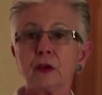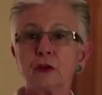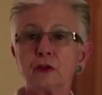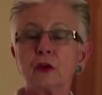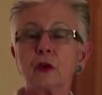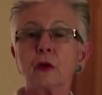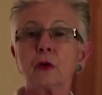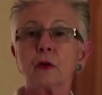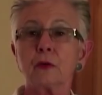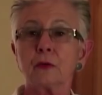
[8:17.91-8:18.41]

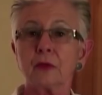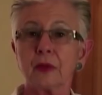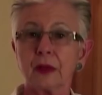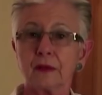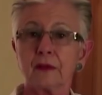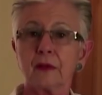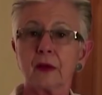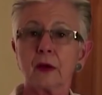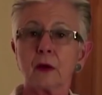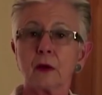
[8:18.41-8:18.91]
So
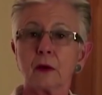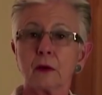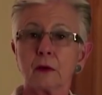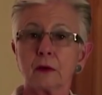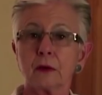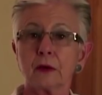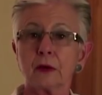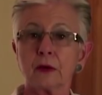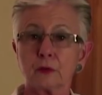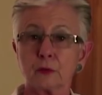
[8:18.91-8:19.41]
that's
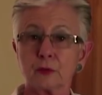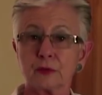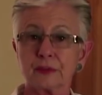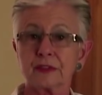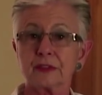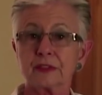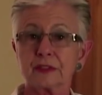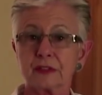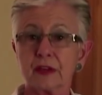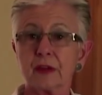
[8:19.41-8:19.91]
how it was
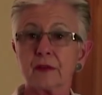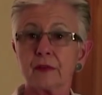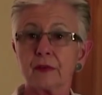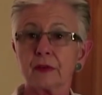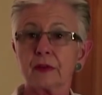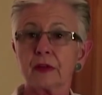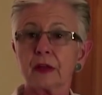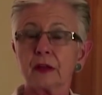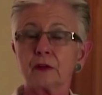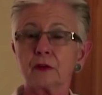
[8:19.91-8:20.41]

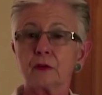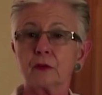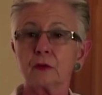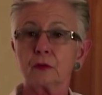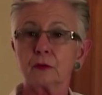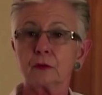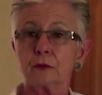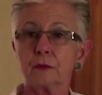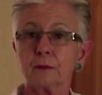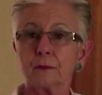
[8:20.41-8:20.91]
discovered that you
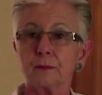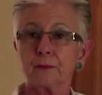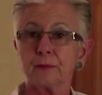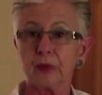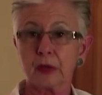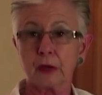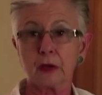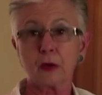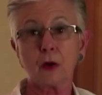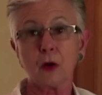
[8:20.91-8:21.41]
could
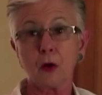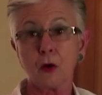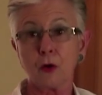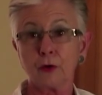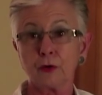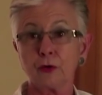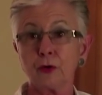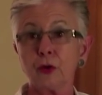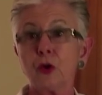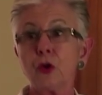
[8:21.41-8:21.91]
take a
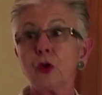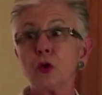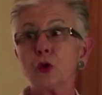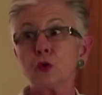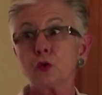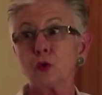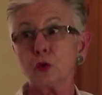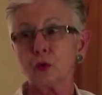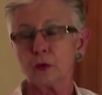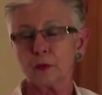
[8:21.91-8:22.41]
heart
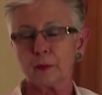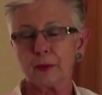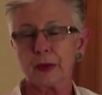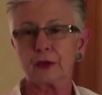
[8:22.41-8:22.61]
to the